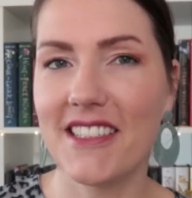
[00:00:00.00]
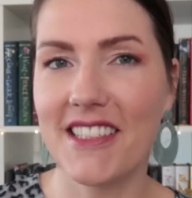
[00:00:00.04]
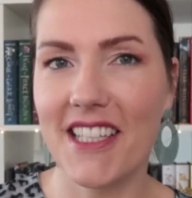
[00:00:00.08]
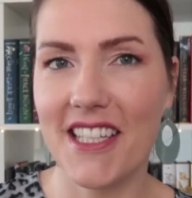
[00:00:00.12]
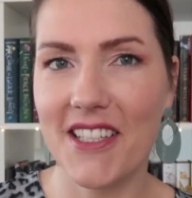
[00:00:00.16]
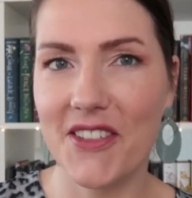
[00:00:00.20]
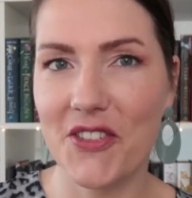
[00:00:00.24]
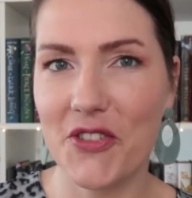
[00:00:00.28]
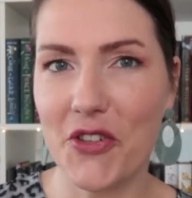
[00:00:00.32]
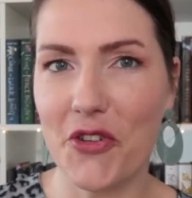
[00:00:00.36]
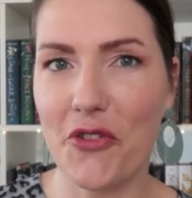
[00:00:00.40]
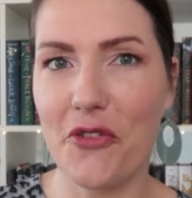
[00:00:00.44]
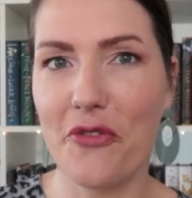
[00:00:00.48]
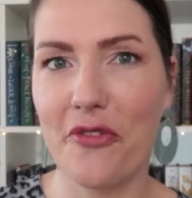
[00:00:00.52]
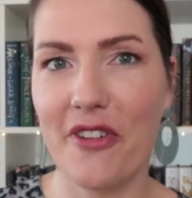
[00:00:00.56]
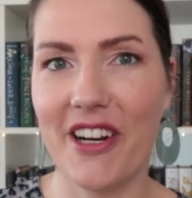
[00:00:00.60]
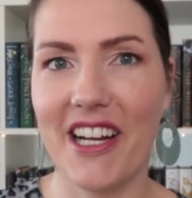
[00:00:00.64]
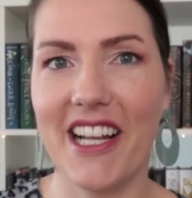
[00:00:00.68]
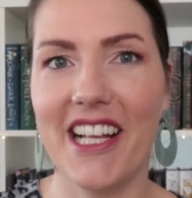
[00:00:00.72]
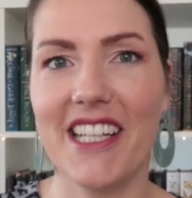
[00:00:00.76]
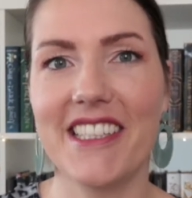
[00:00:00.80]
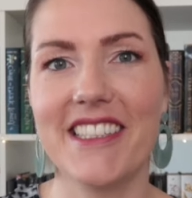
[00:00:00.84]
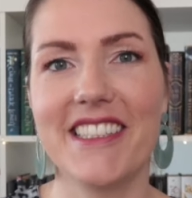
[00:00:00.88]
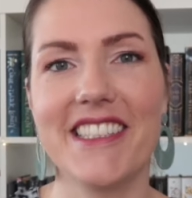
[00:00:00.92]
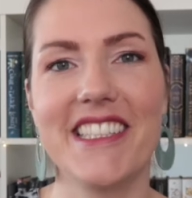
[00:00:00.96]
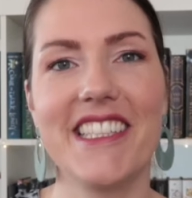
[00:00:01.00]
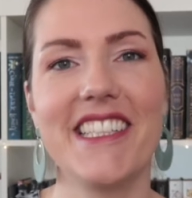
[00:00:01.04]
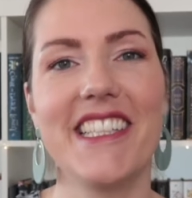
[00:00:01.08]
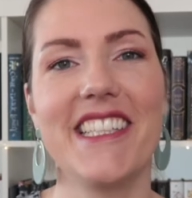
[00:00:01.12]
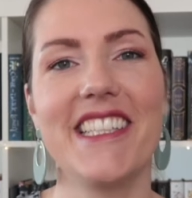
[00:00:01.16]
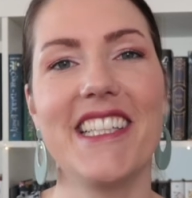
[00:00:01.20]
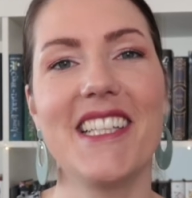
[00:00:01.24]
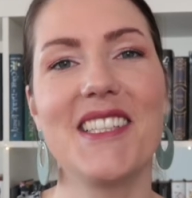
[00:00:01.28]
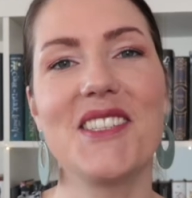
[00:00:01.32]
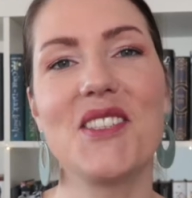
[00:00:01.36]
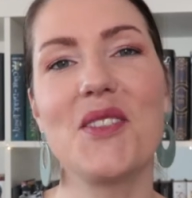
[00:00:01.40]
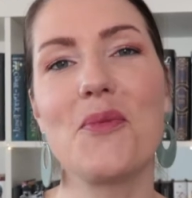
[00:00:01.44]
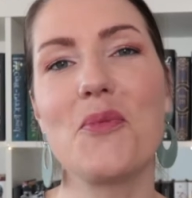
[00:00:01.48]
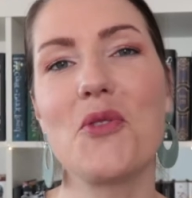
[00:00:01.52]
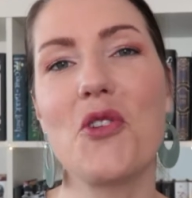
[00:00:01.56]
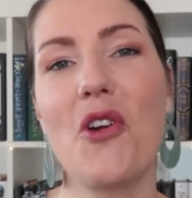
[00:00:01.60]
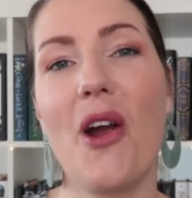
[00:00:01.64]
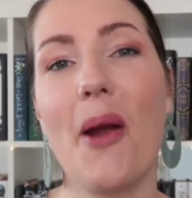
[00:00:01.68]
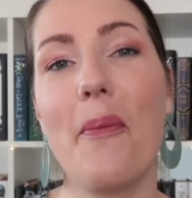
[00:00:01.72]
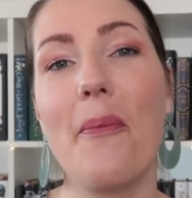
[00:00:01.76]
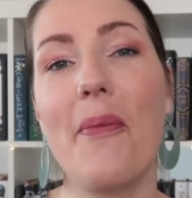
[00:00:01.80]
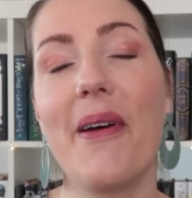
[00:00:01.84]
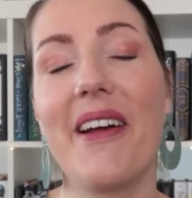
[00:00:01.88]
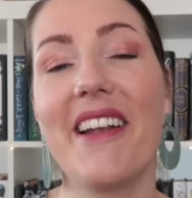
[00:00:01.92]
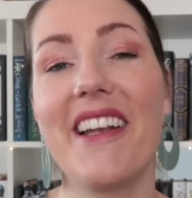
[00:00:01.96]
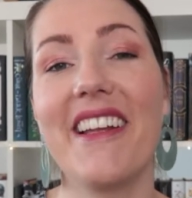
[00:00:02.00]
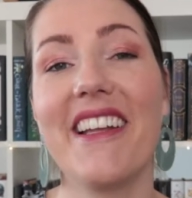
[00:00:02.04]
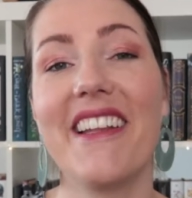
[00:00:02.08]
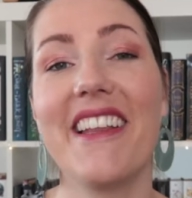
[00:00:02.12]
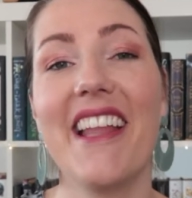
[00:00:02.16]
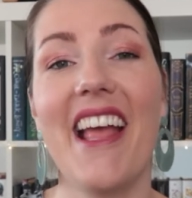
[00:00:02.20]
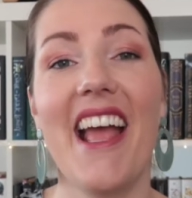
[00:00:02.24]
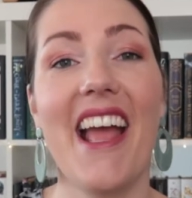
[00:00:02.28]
then don't forget to click that subscribe button